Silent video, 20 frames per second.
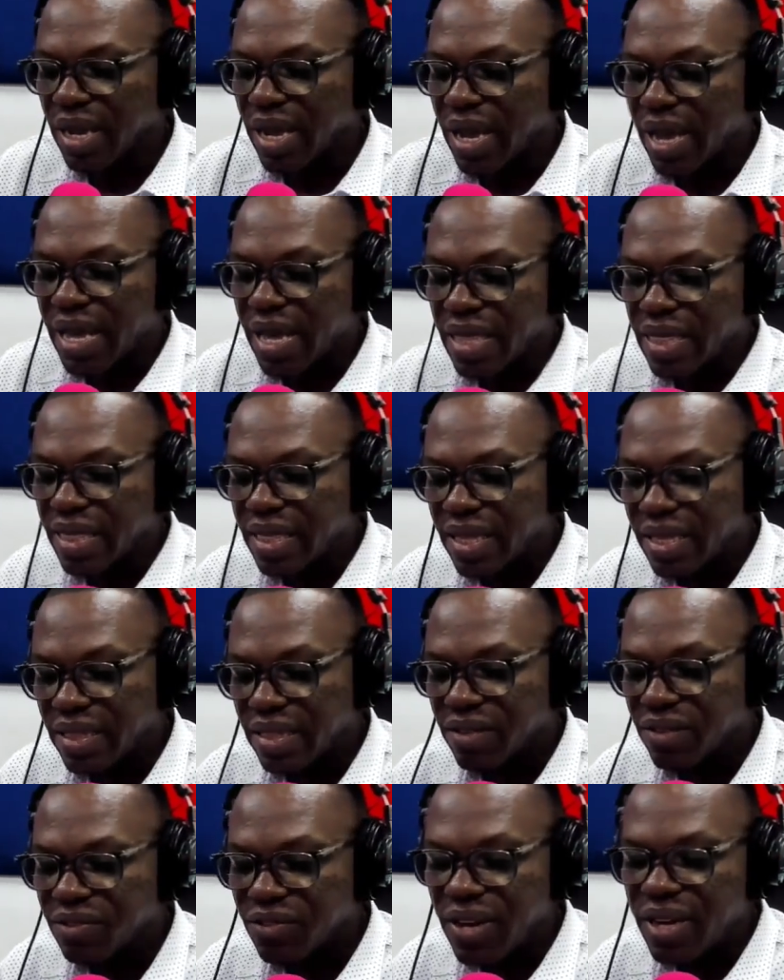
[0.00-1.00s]
And then
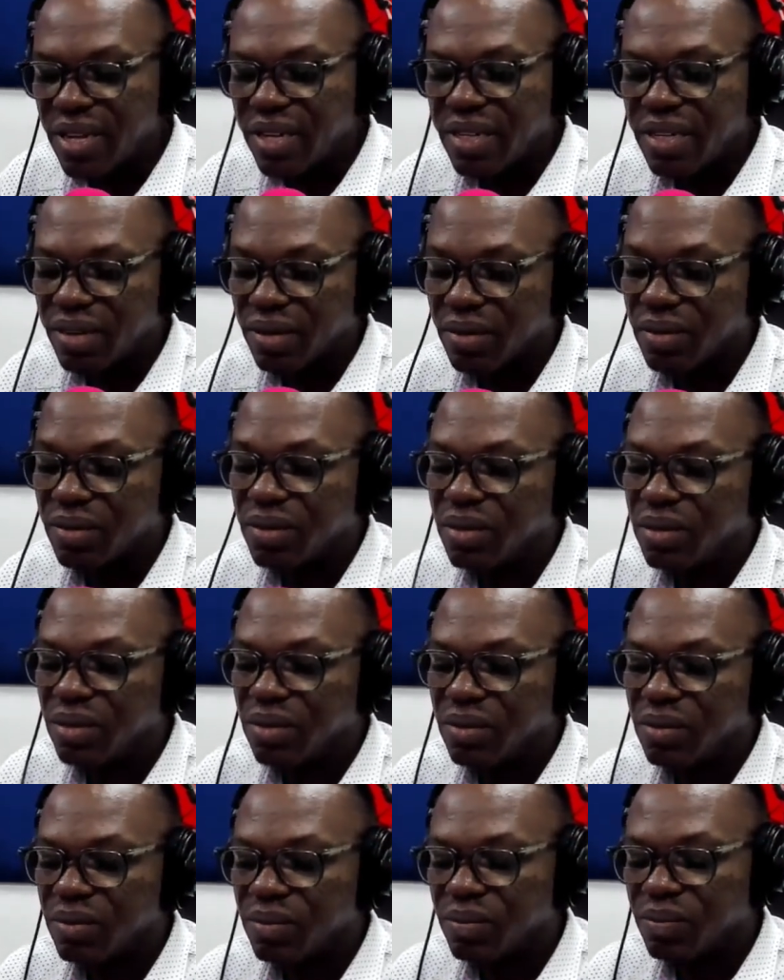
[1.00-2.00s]
the final
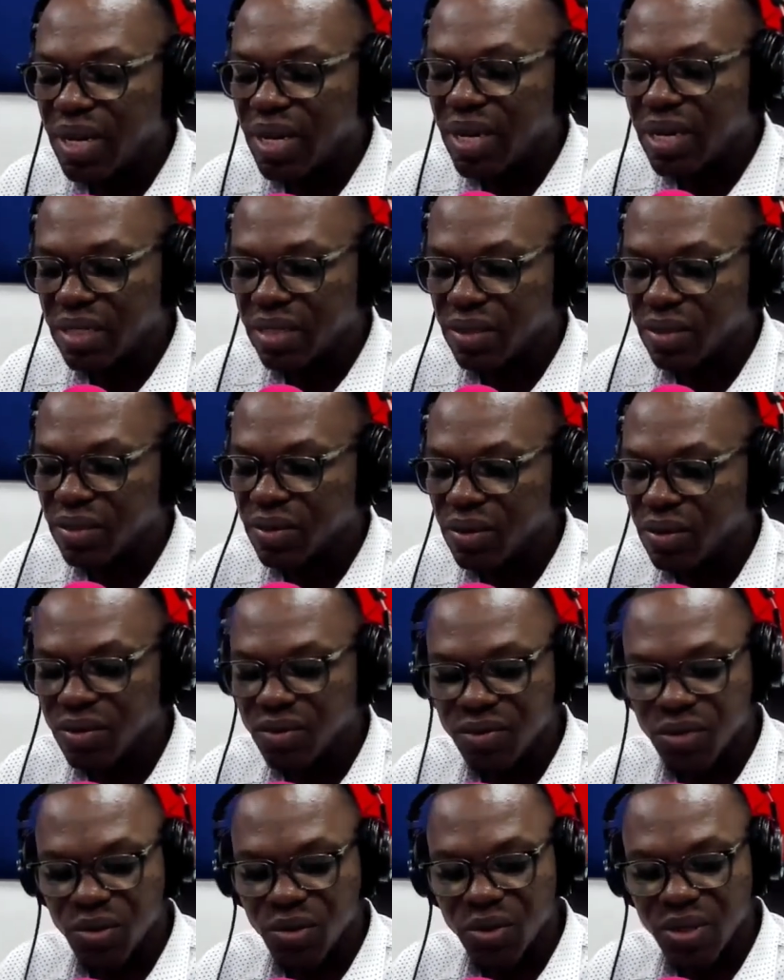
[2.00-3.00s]
part
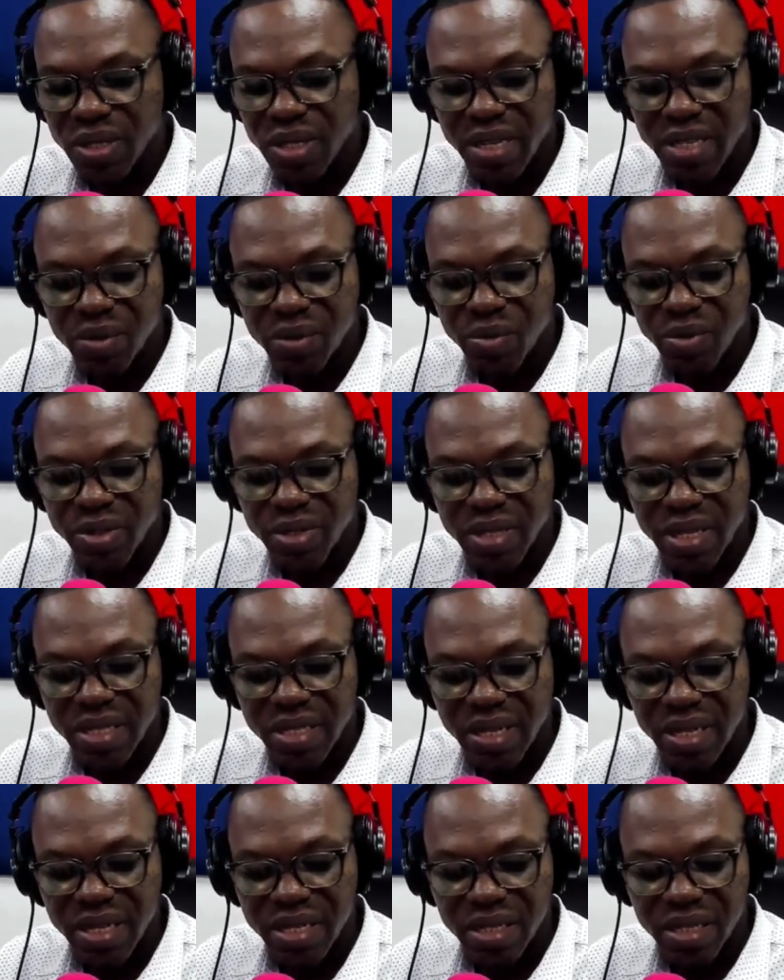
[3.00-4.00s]
of today's
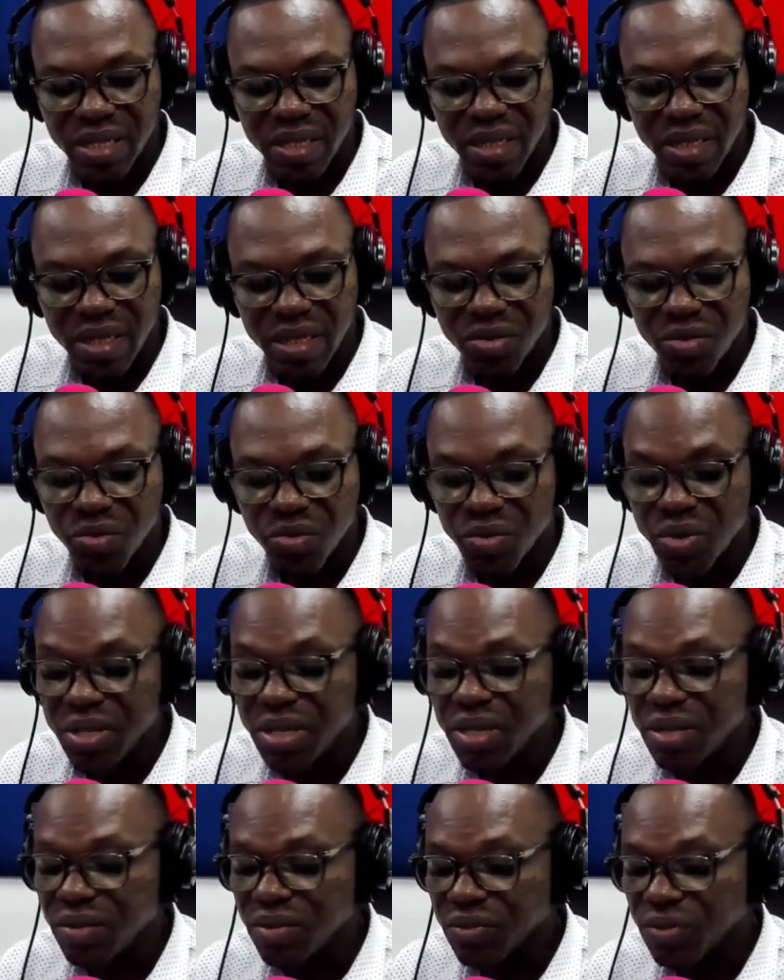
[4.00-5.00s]
presentation is
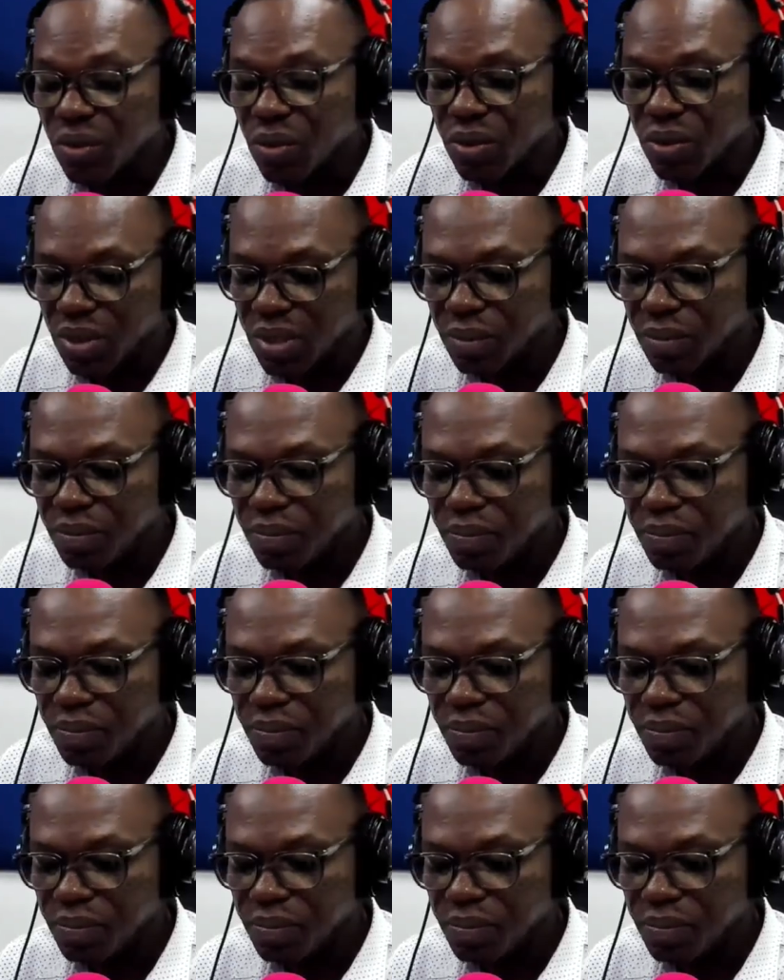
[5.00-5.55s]
reading faults.